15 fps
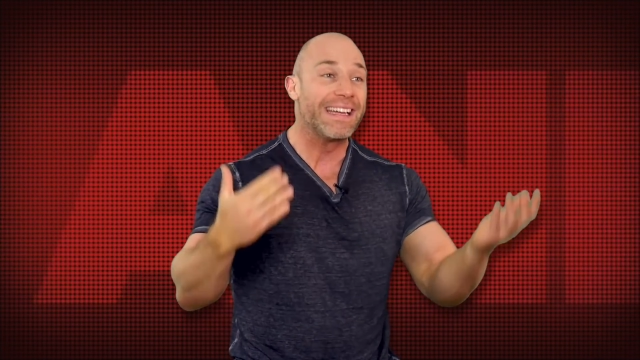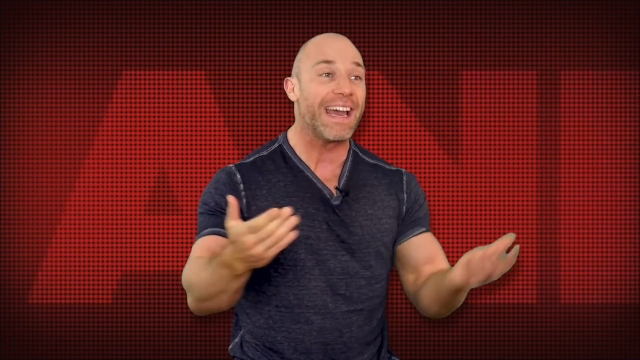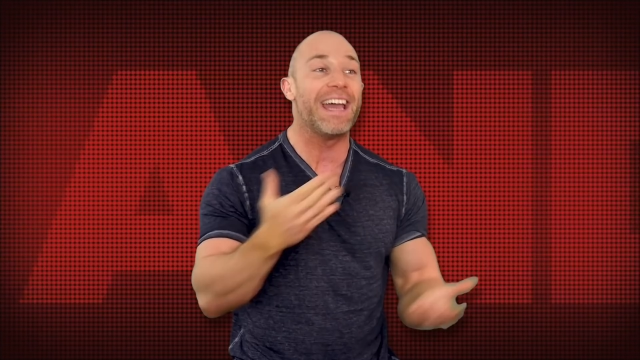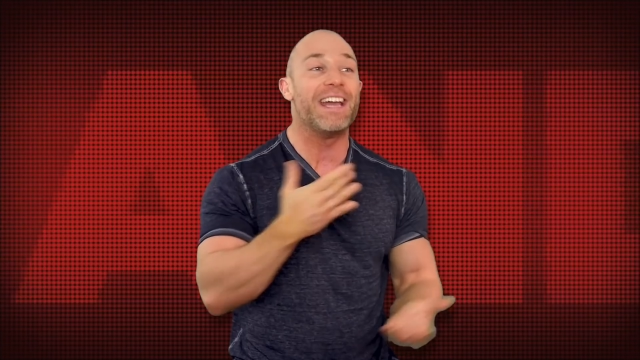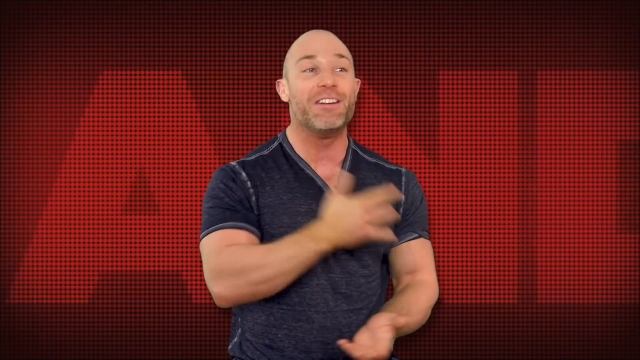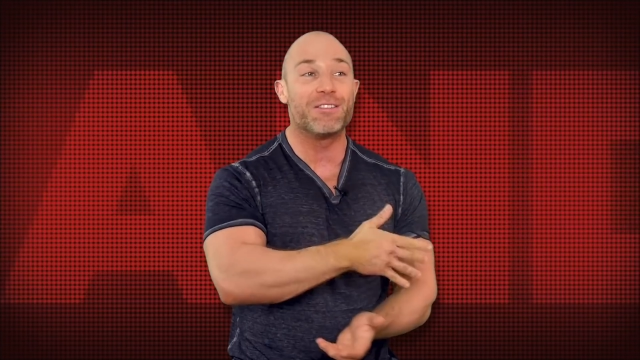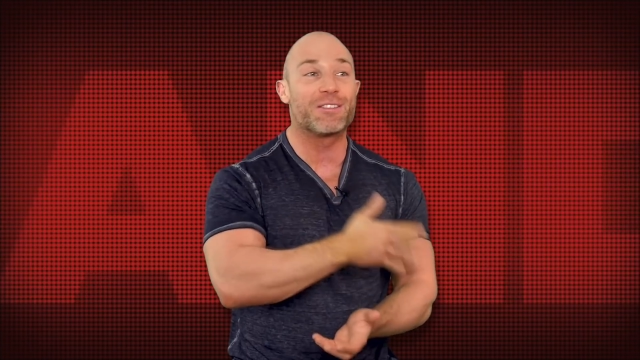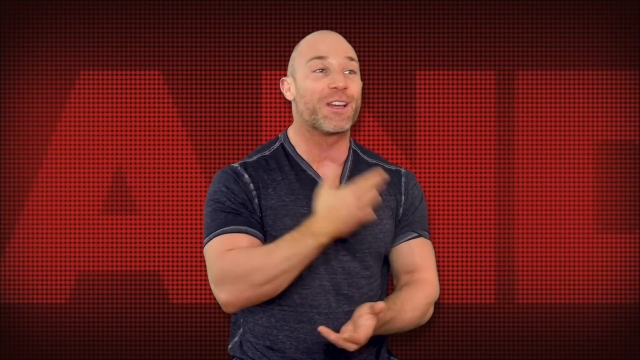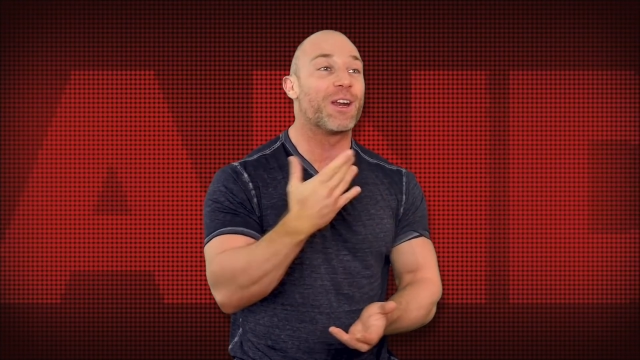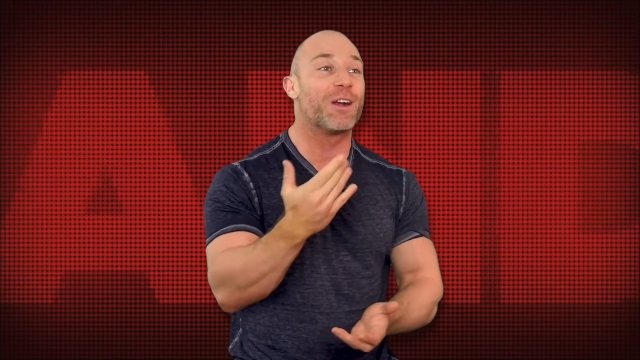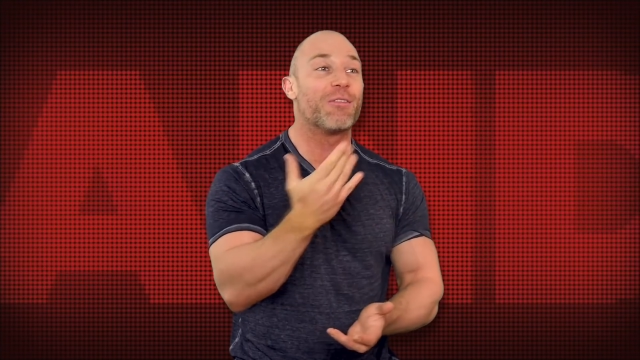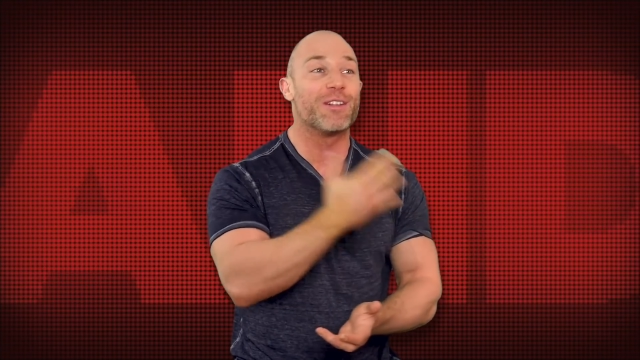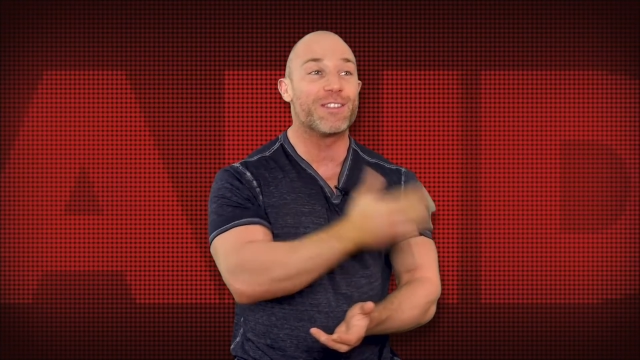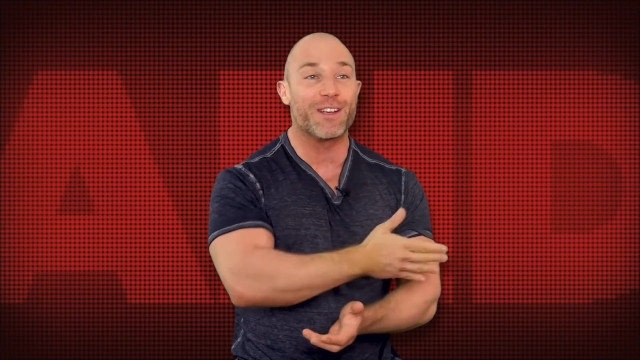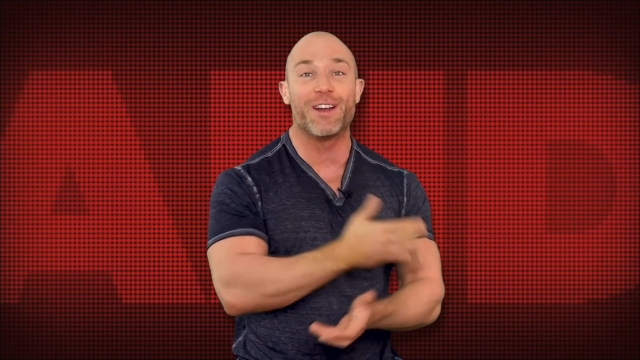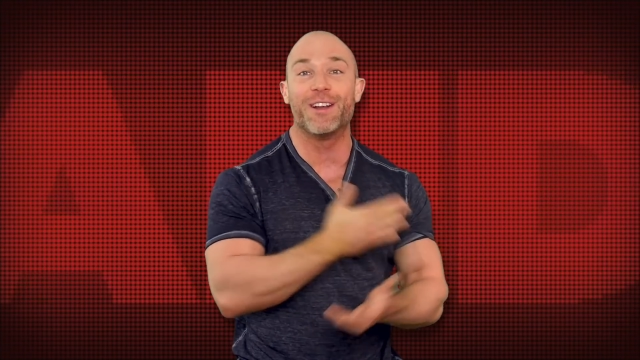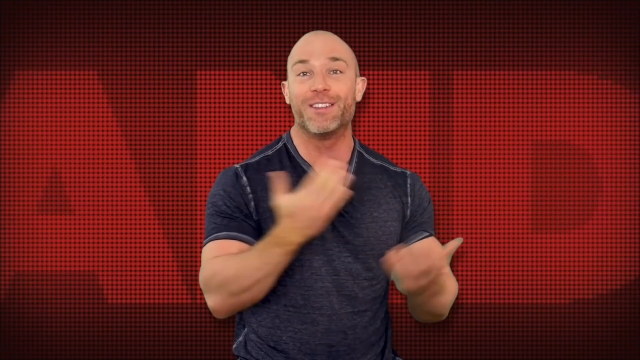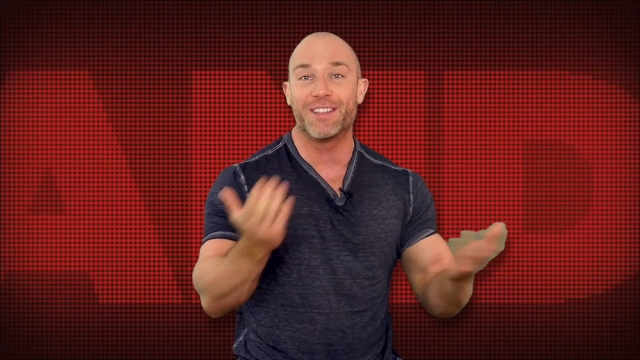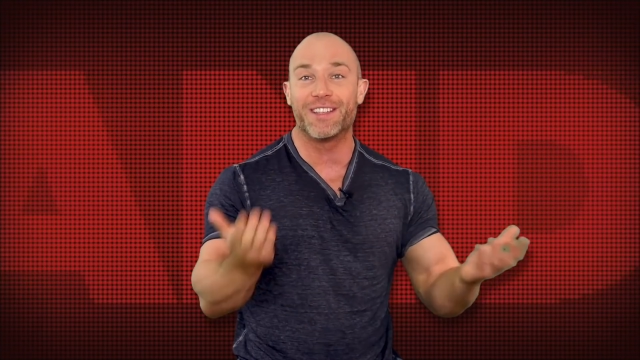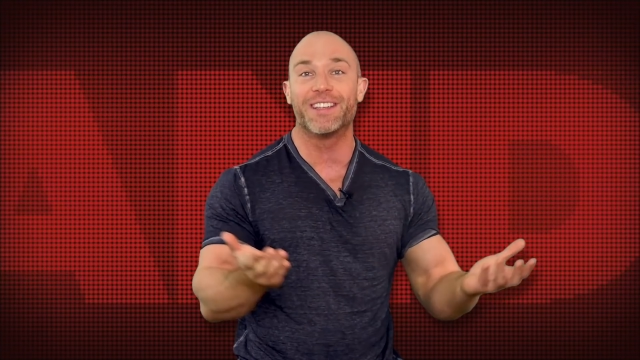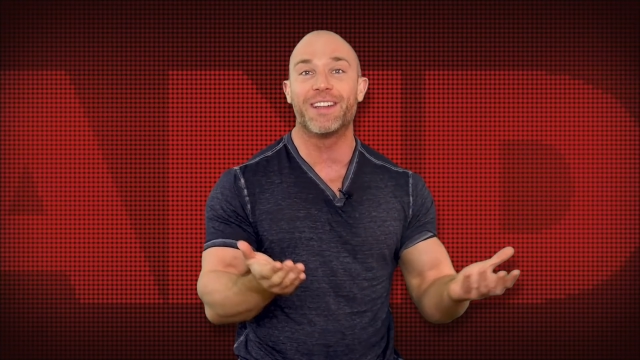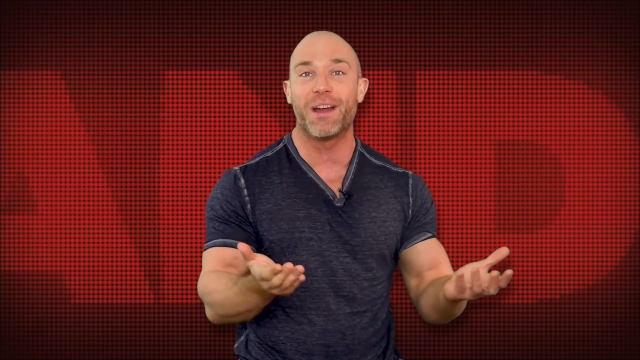Kane is going to return
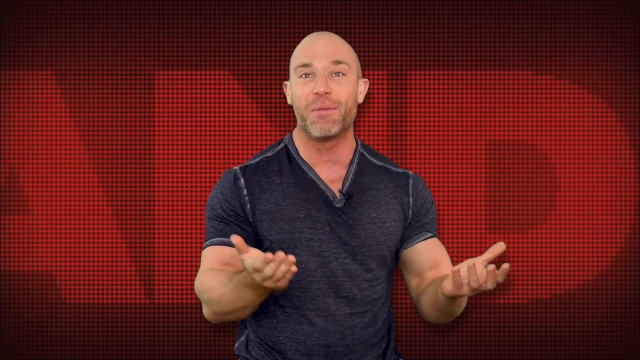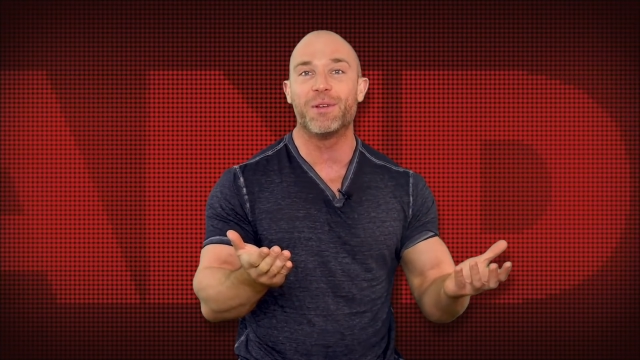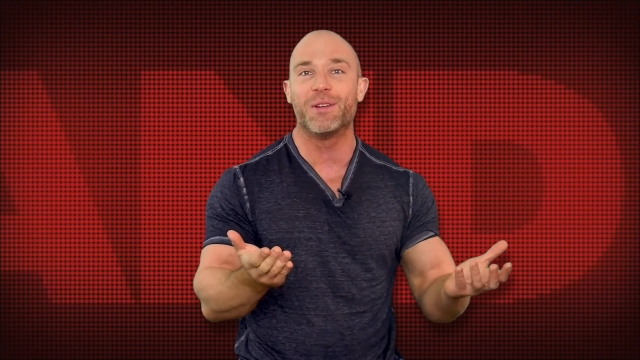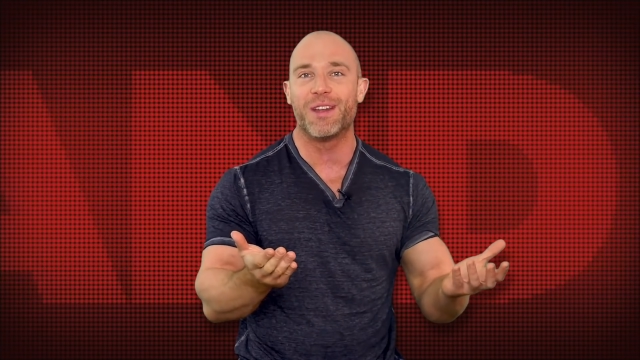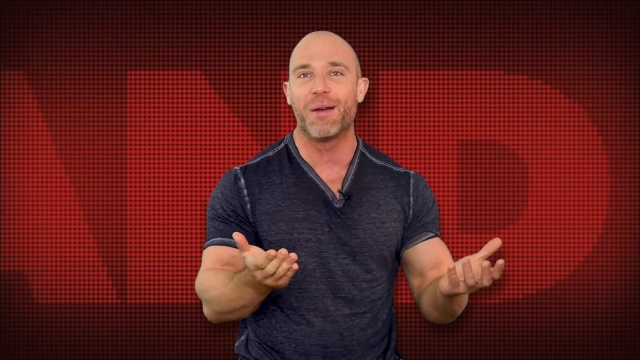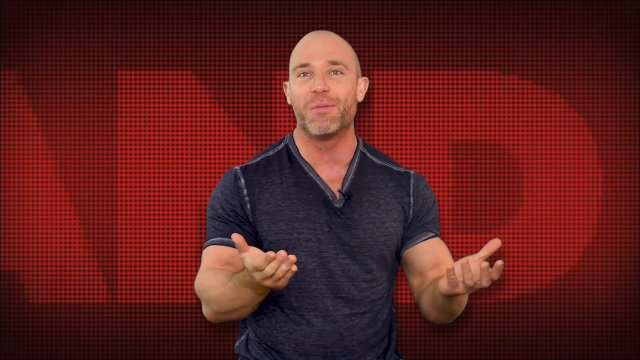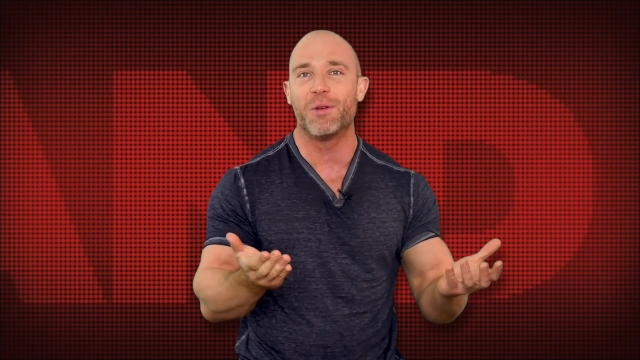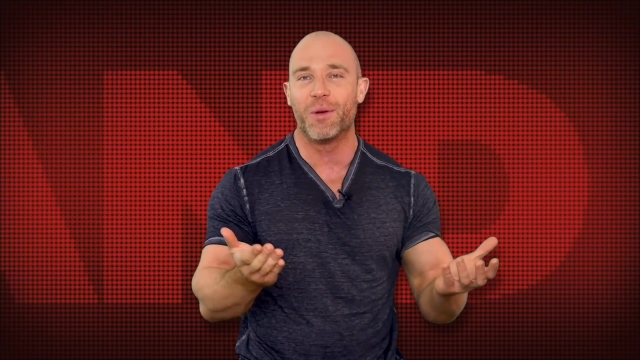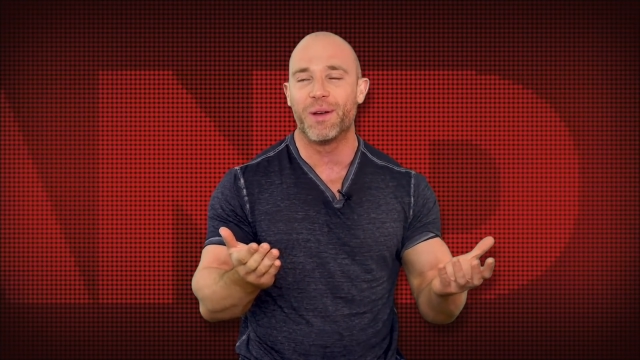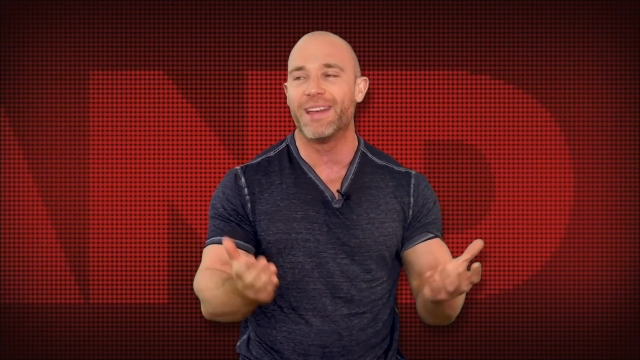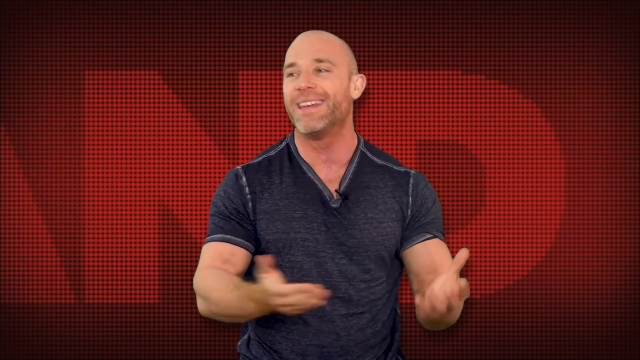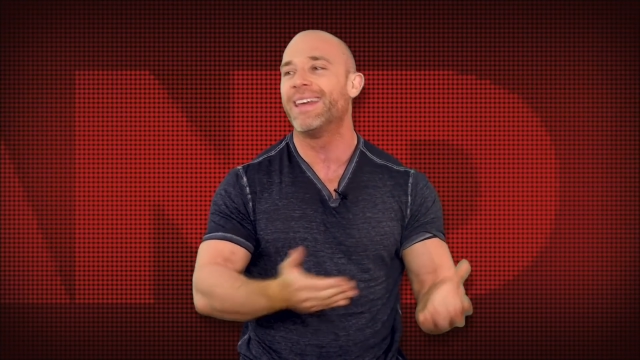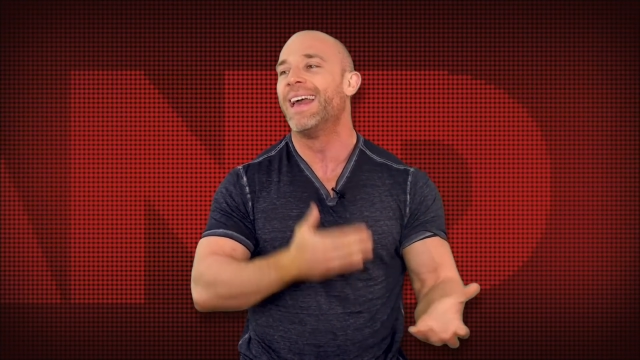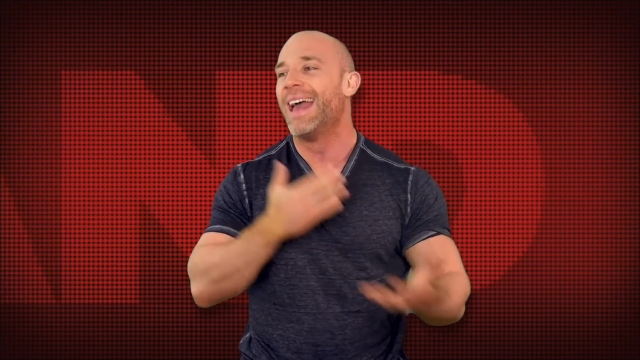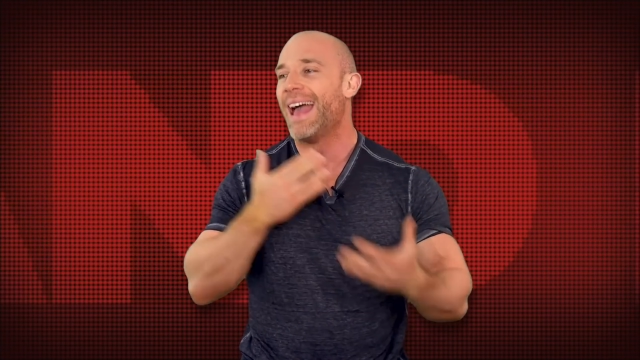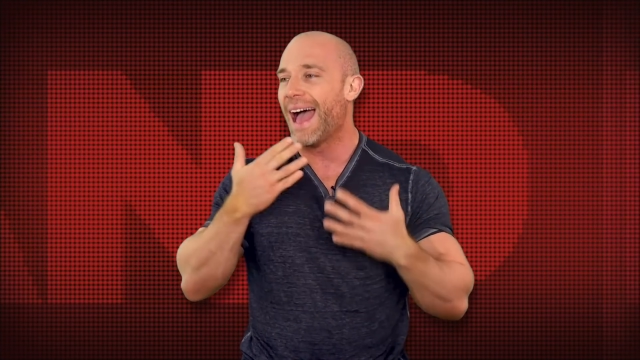to the WWE